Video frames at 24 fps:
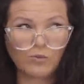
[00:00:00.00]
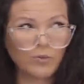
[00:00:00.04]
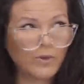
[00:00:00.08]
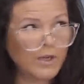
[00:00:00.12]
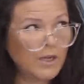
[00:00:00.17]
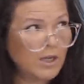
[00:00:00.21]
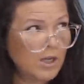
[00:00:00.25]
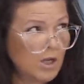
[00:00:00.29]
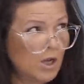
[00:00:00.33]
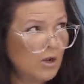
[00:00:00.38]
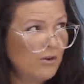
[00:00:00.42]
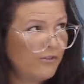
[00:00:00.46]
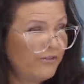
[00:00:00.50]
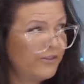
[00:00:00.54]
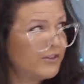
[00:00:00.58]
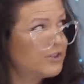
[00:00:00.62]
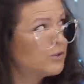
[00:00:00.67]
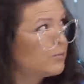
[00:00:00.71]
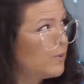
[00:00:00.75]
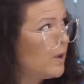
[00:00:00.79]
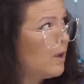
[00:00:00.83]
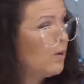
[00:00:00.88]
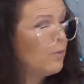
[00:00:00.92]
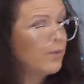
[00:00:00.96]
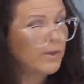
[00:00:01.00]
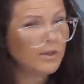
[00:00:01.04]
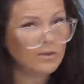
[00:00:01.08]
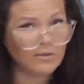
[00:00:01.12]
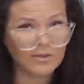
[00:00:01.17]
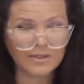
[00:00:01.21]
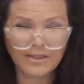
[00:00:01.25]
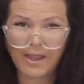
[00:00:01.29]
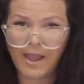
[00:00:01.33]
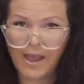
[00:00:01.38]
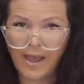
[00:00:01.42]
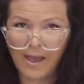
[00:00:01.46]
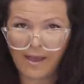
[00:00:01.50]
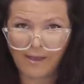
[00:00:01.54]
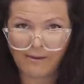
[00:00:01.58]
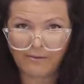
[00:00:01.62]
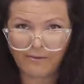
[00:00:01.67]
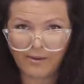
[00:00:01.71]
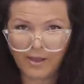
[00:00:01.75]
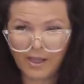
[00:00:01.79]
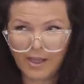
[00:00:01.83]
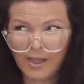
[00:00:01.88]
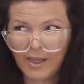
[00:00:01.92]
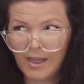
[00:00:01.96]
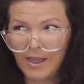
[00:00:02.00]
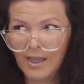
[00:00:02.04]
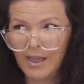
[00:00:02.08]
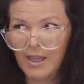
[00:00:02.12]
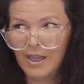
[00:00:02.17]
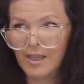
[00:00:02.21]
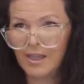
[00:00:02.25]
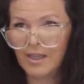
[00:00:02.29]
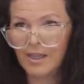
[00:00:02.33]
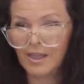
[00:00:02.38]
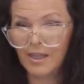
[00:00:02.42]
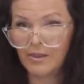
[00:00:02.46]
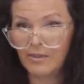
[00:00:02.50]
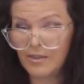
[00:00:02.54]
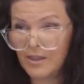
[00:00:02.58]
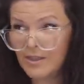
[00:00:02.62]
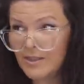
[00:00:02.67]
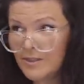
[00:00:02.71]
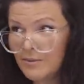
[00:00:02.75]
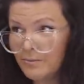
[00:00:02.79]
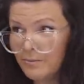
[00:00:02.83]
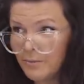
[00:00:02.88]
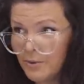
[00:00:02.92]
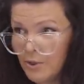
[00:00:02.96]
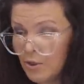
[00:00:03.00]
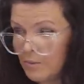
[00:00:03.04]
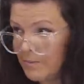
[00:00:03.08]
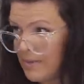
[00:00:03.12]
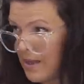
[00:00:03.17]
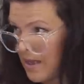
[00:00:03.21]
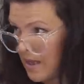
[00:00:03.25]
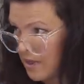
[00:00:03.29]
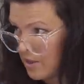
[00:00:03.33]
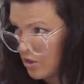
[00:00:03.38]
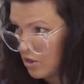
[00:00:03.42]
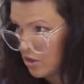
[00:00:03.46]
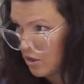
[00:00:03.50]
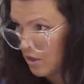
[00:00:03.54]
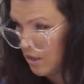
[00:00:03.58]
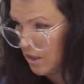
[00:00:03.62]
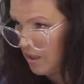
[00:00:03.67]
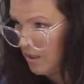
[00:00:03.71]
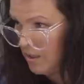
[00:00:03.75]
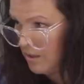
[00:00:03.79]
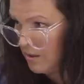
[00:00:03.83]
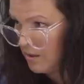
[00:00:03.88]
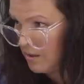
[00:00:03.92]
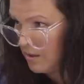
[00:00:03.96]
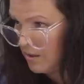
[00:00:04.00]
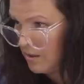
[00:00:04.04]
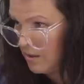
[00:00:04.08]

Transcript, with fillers: We know fish well. We used to have in this room, actually,